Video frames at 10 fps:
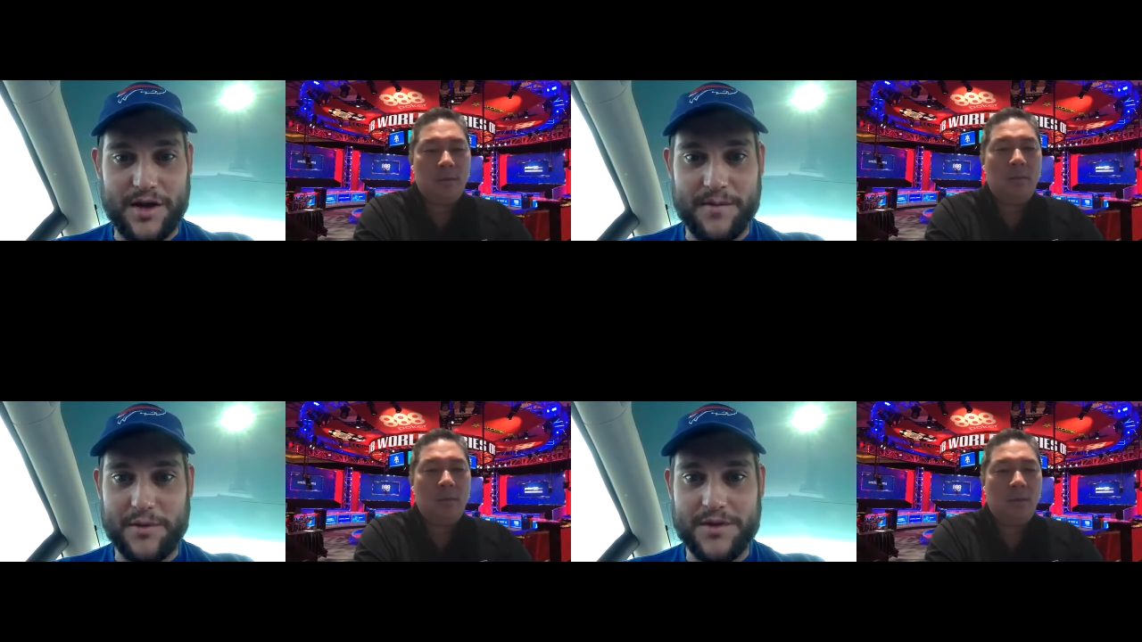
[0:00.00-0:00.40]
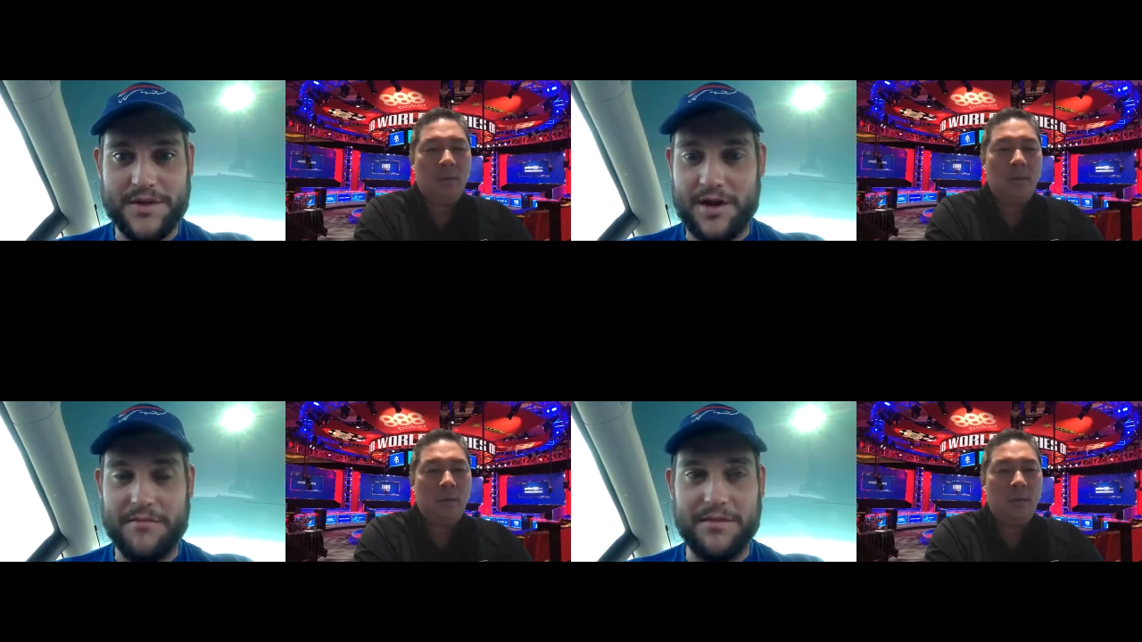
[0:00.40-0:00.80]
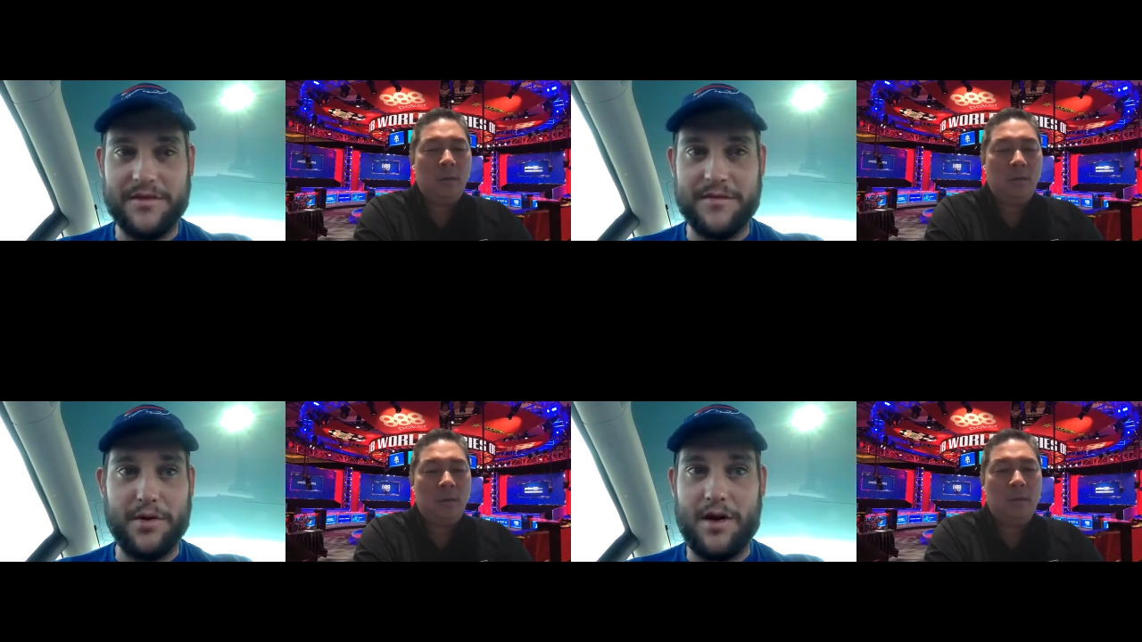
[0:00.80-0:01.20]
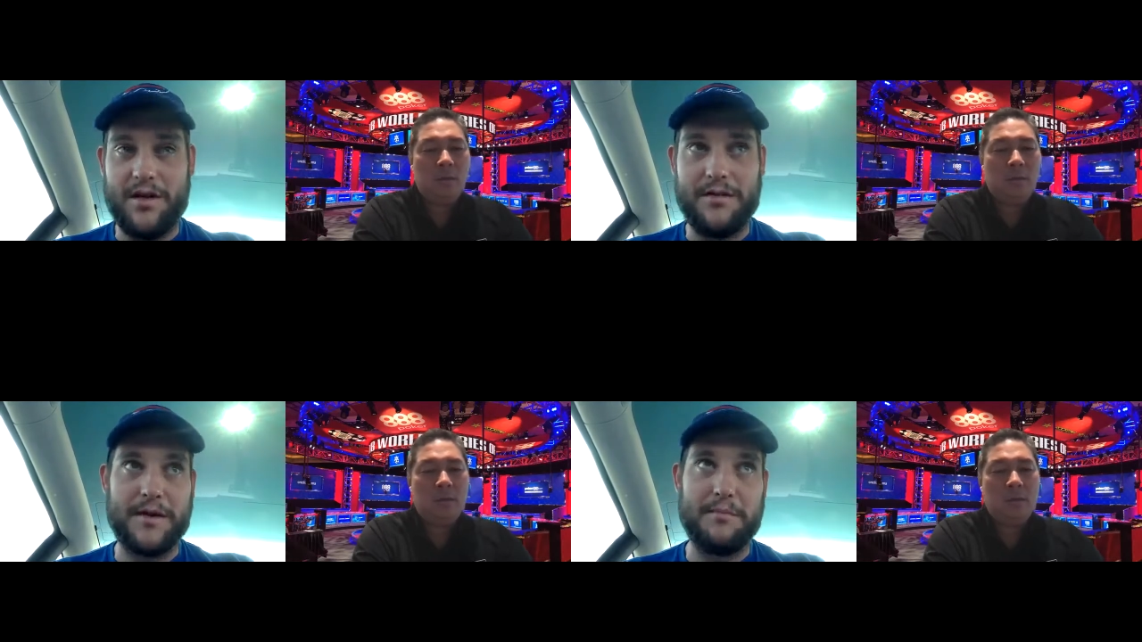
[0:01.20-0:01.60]
Speaker 1: It was unbelievable.
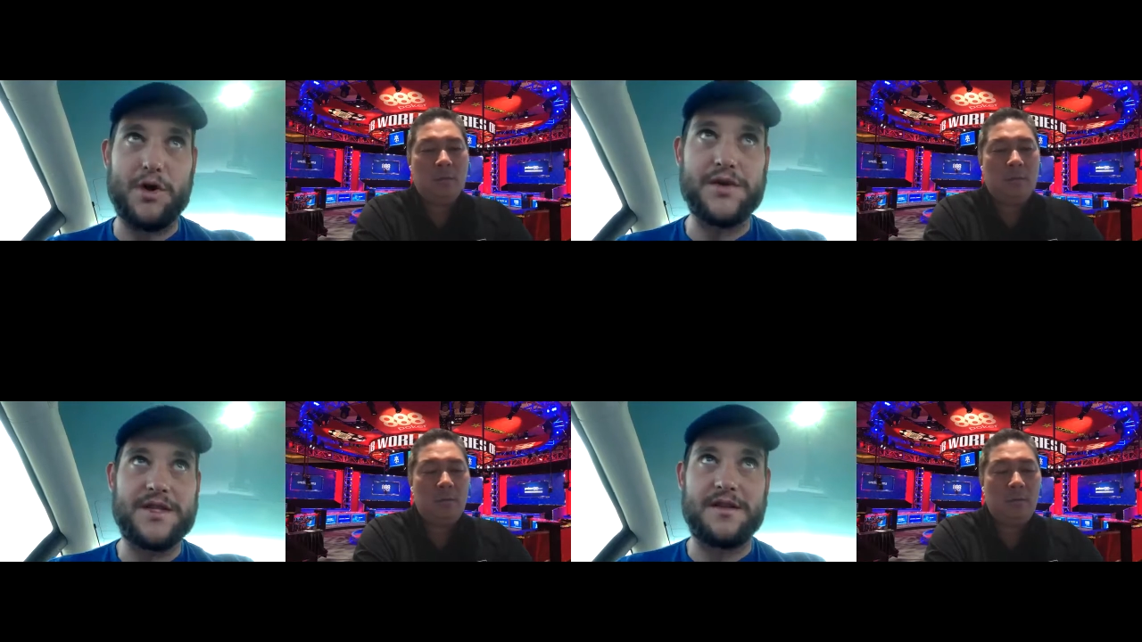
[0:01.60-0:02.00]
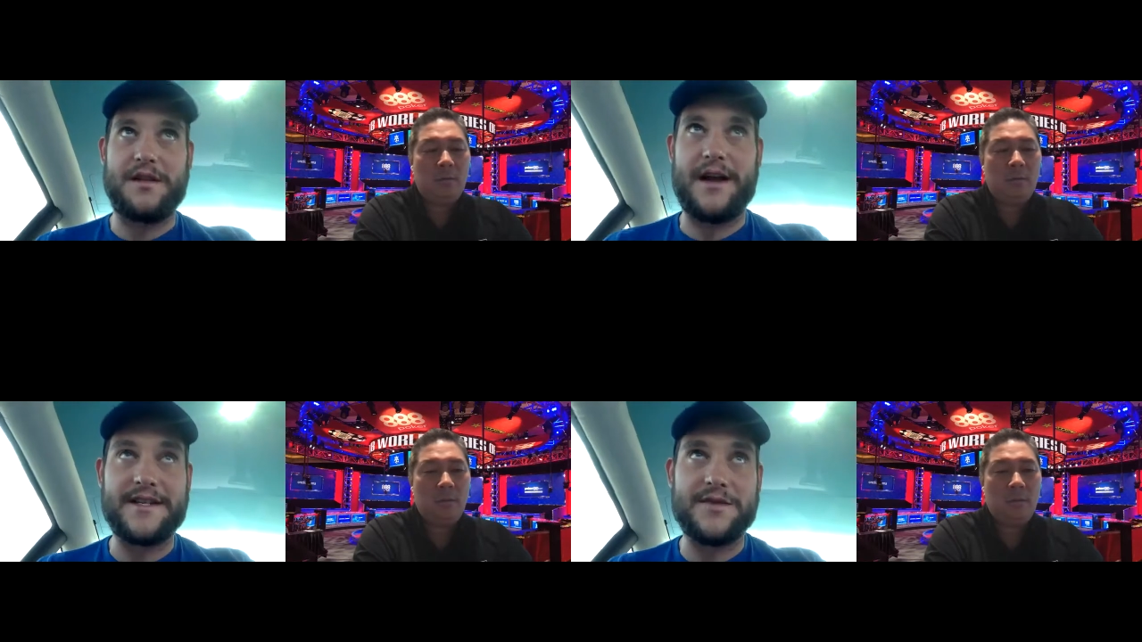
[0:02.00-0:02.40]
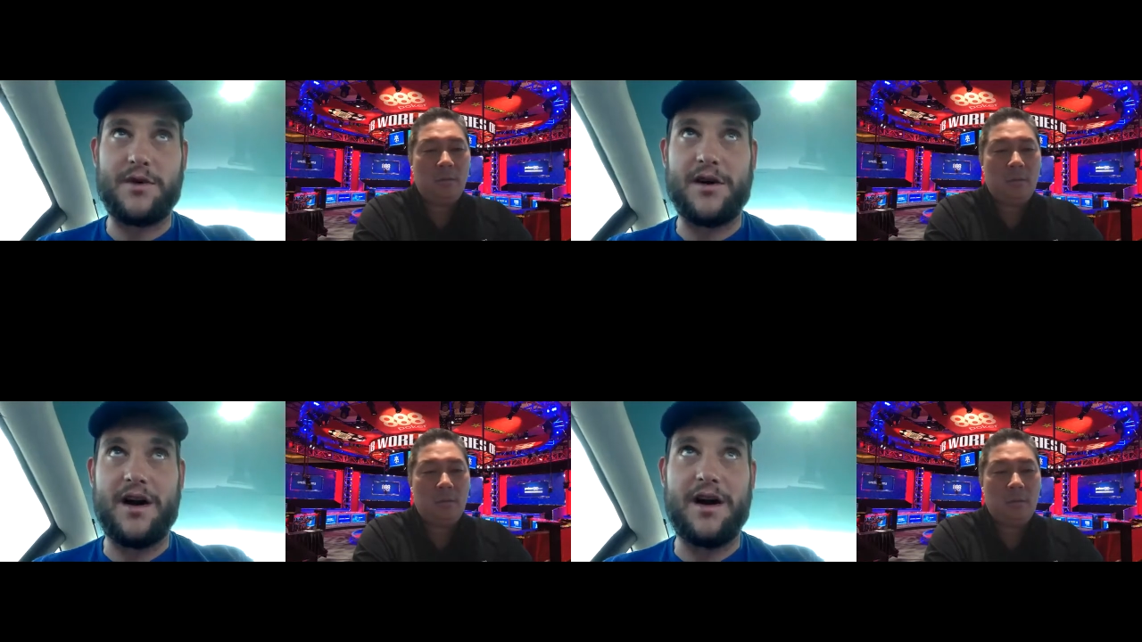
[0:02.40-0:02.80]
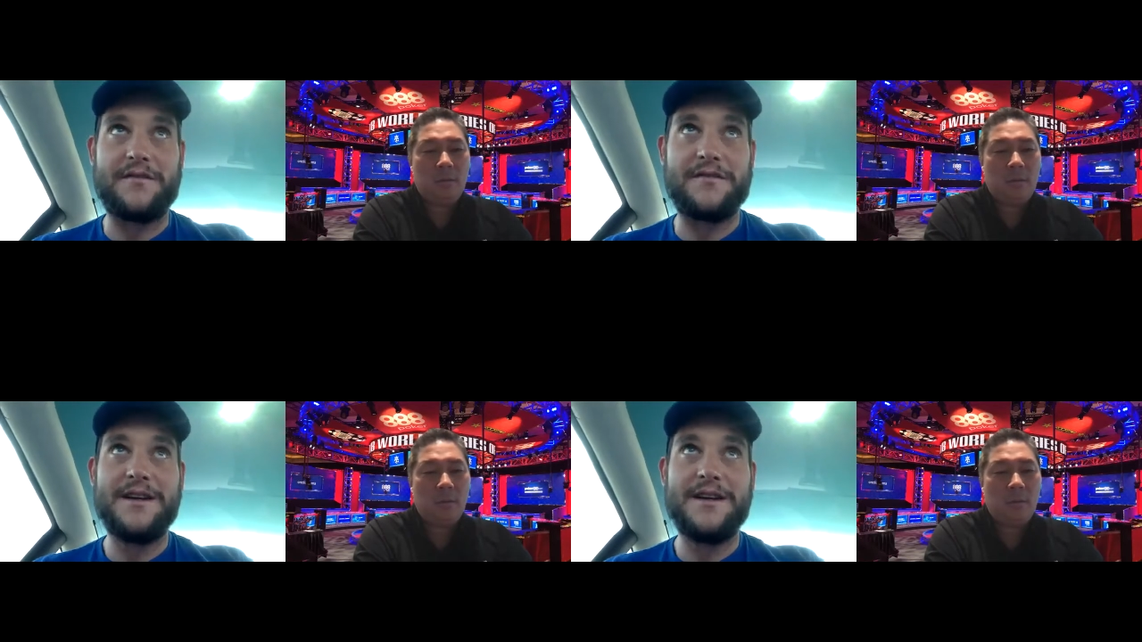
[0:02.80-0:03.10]
All, like most of the lights were off.